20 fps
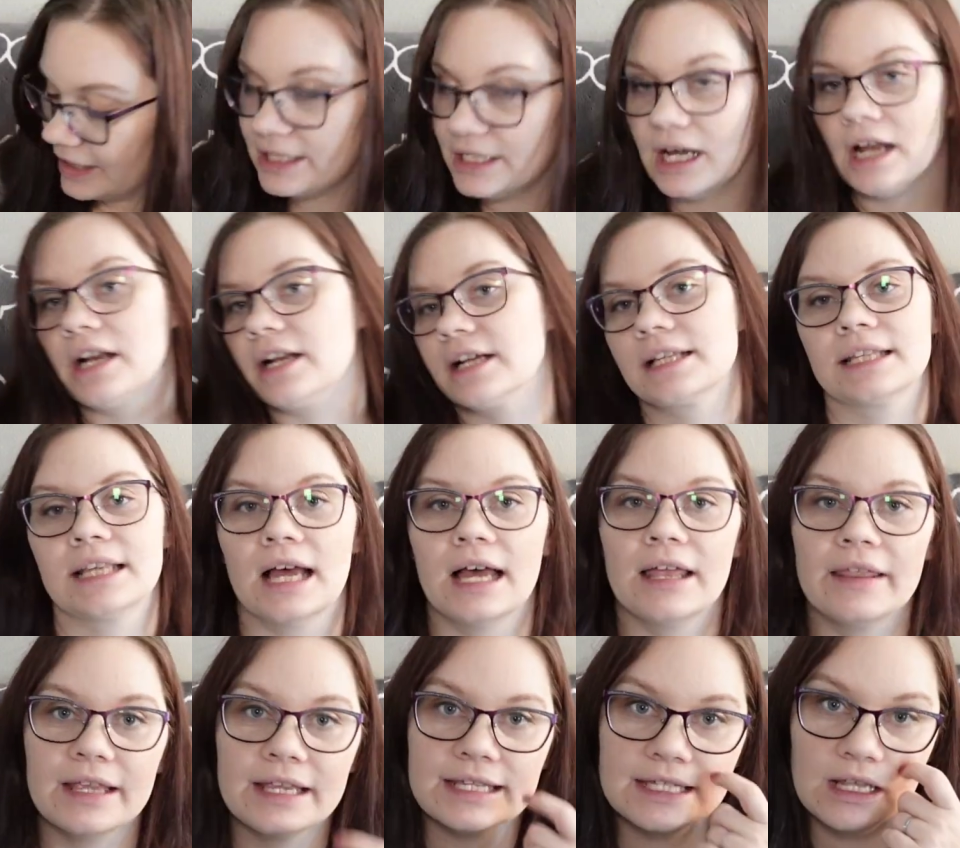daughter
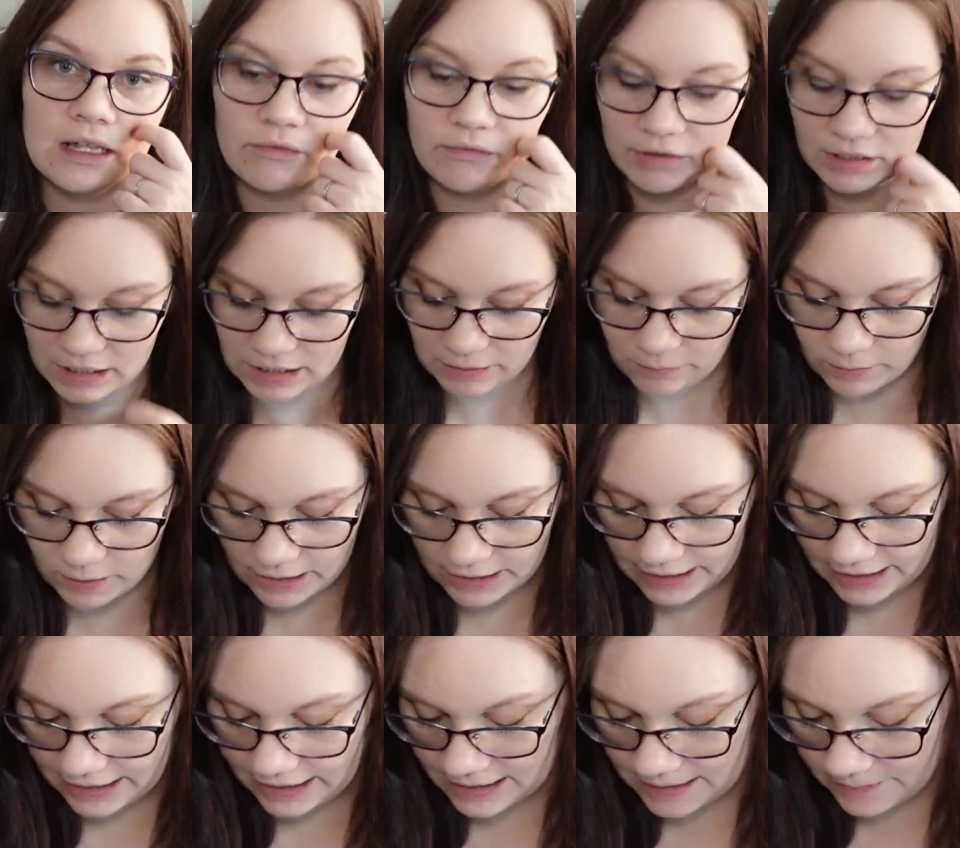saw this and really
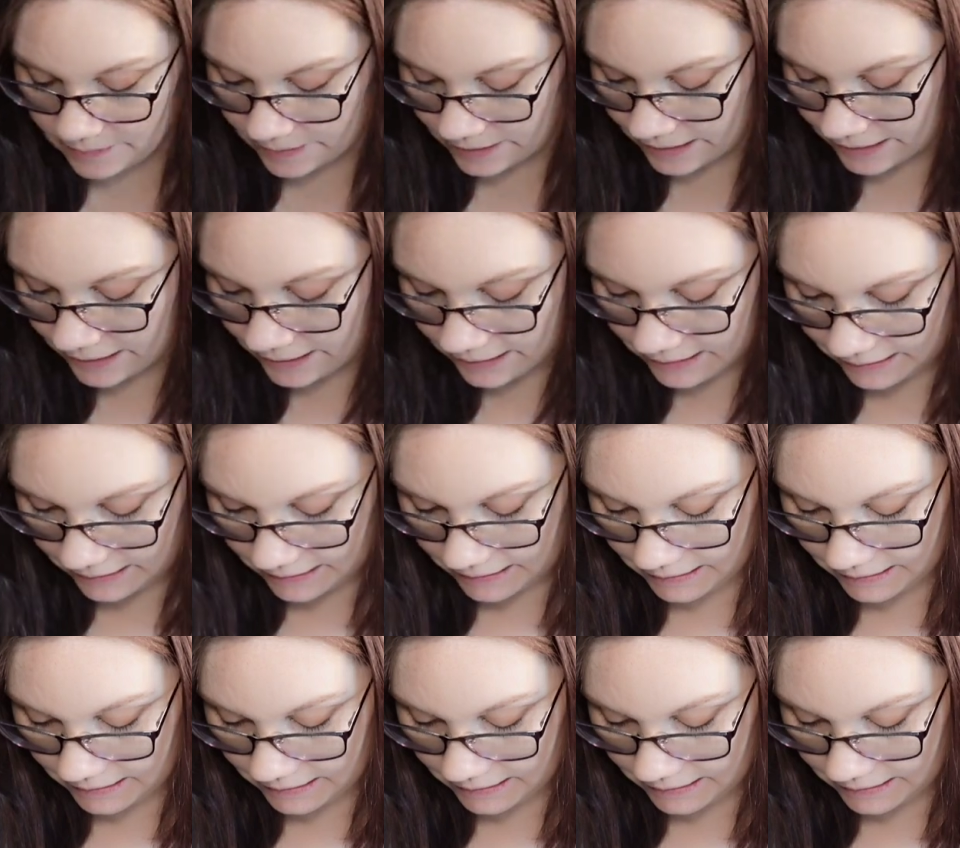wanted this one.